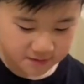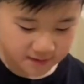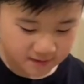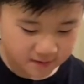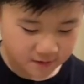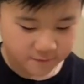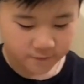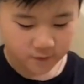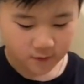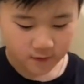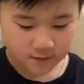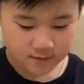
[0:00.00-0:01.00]
thank you
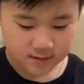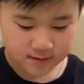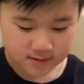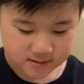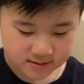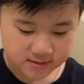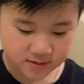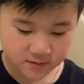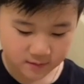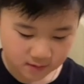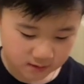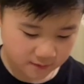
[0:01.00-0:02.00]
for this
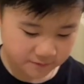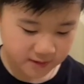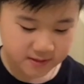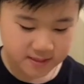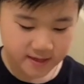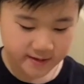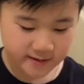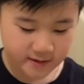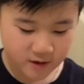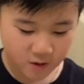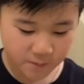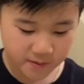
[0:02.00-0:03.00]
lovely day and
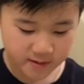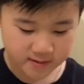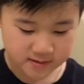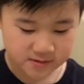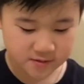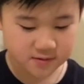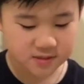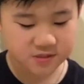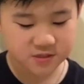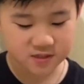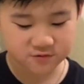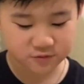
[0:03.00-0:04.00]
helping us through this
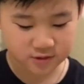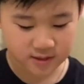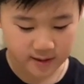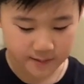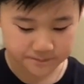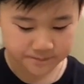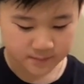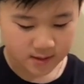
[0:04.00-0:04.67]
stressful time.